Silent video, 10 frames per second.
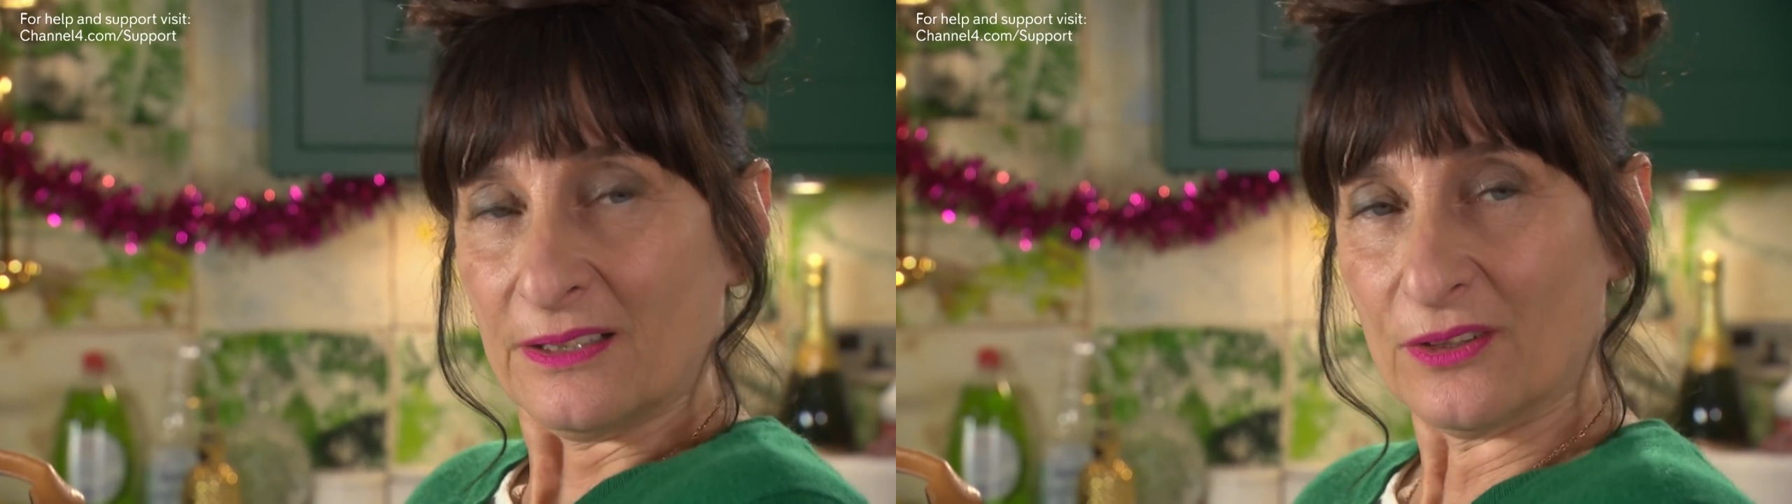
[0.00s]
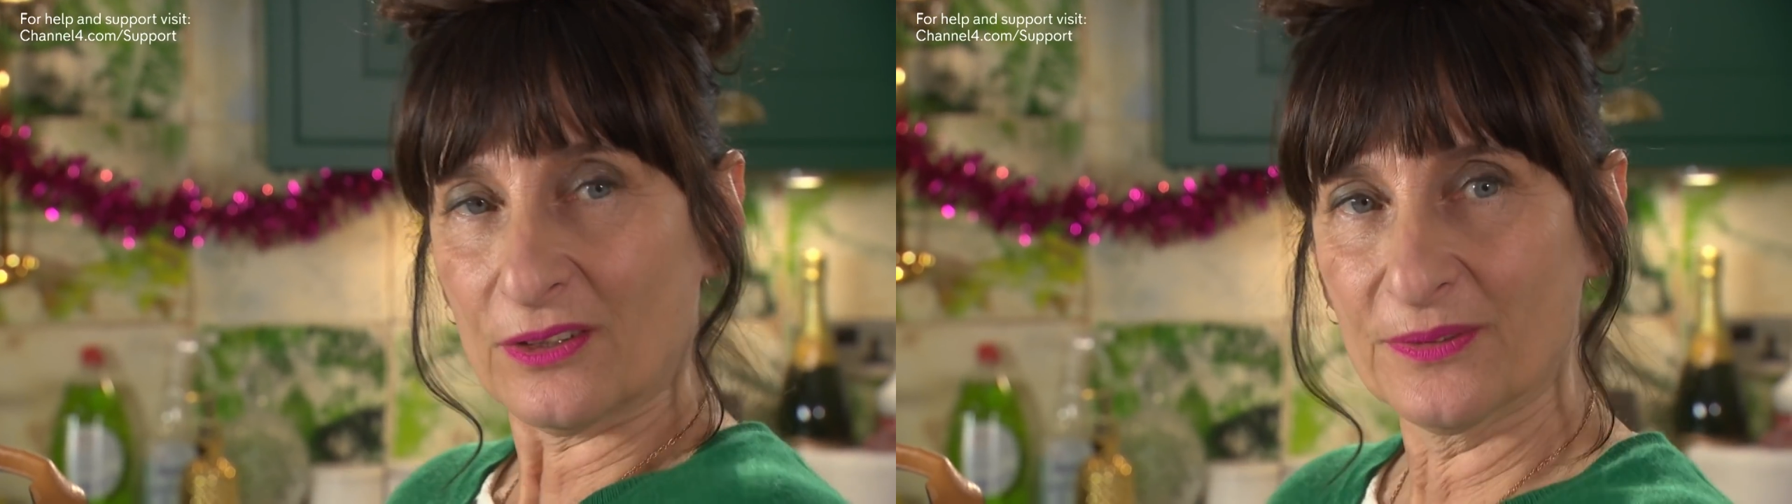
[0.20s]

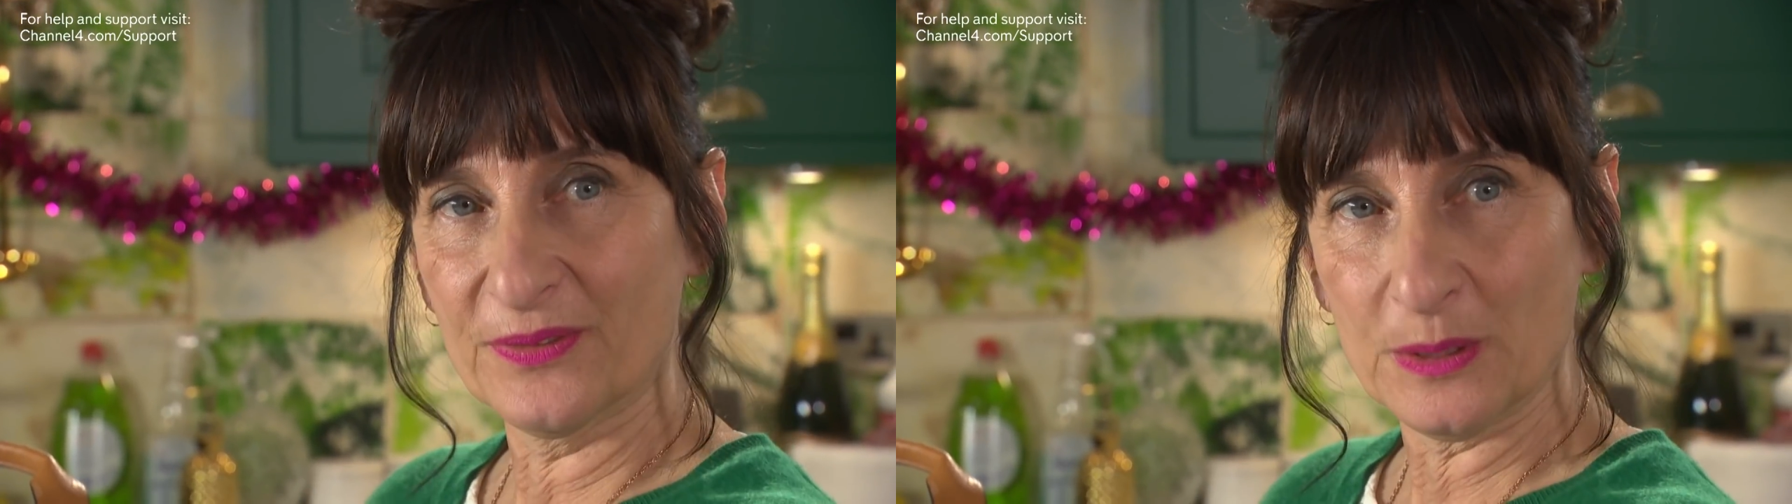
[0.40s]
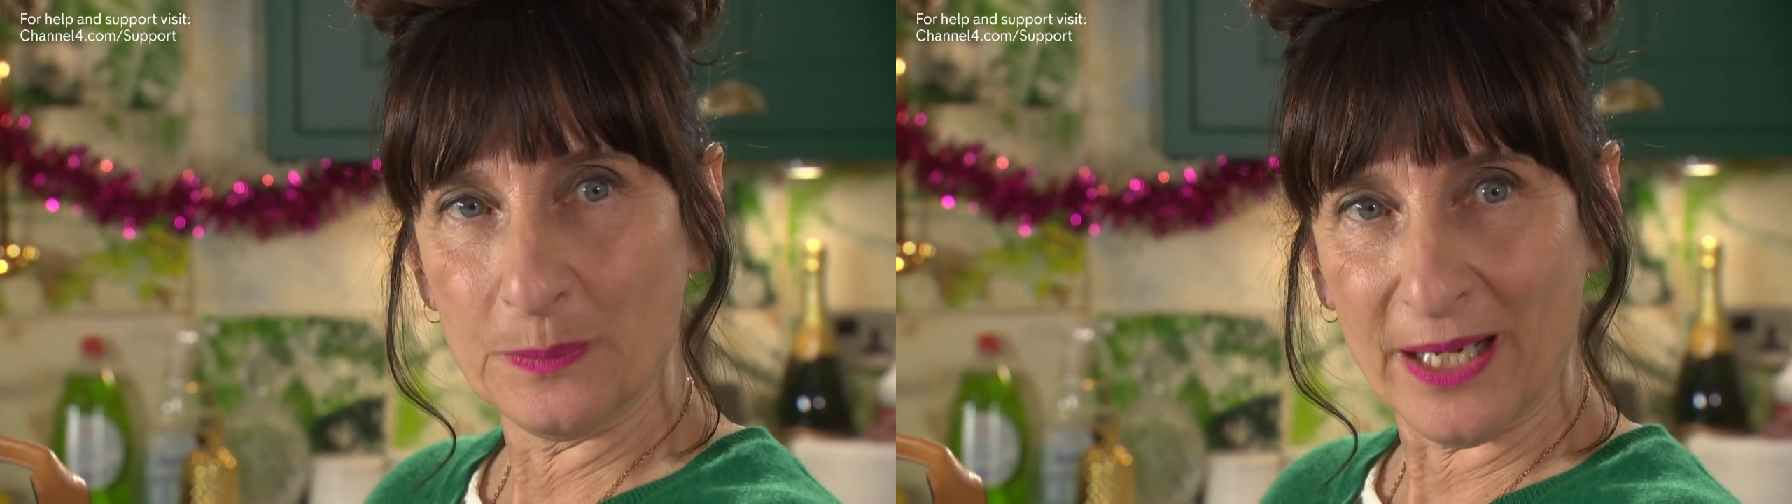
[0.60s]
not going to
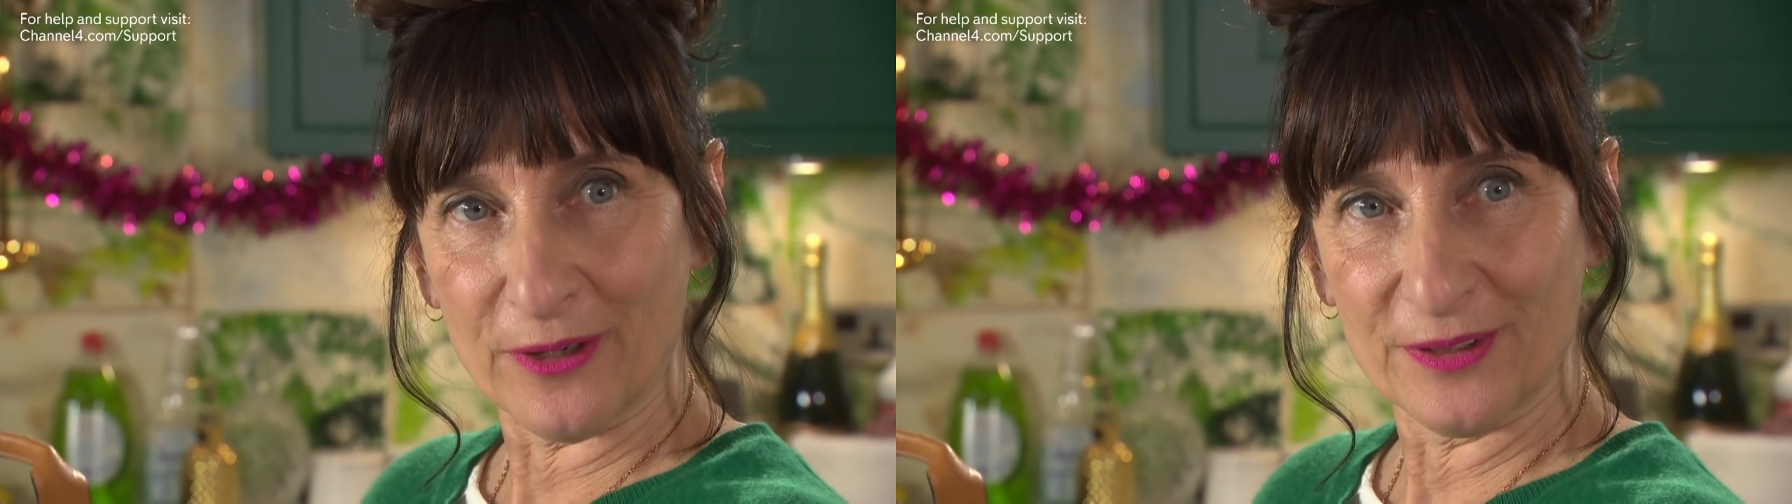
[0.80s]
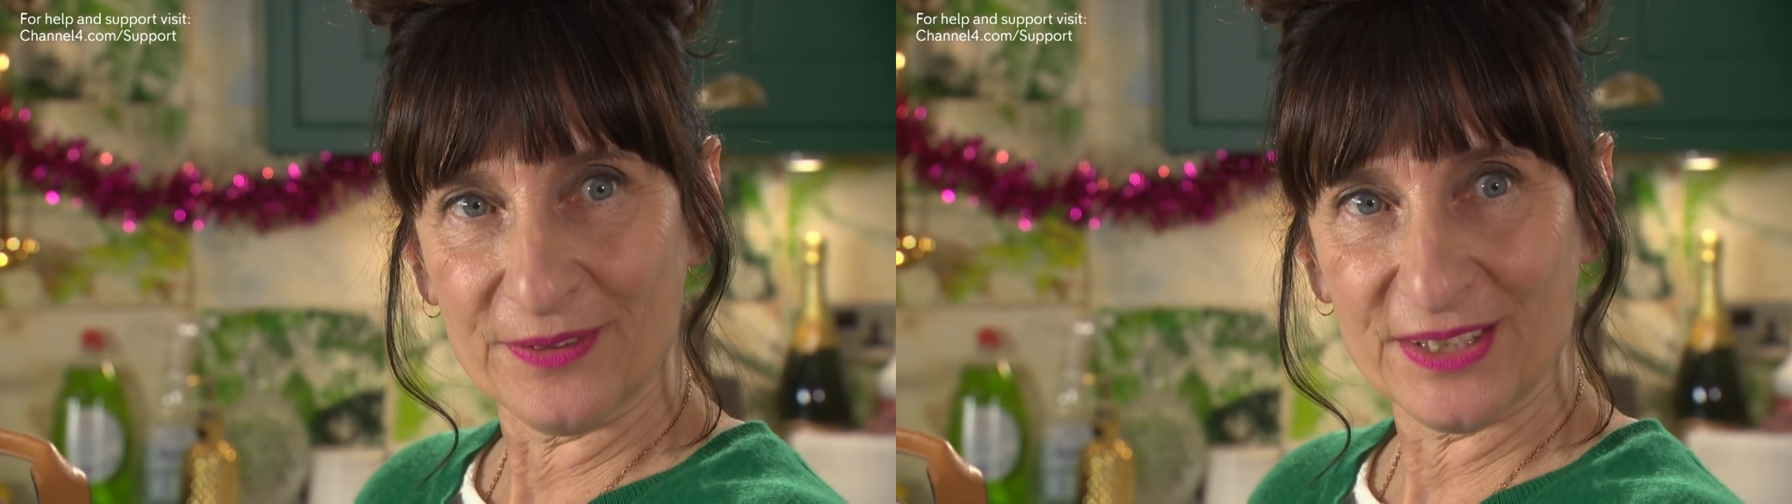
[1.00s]
feel better if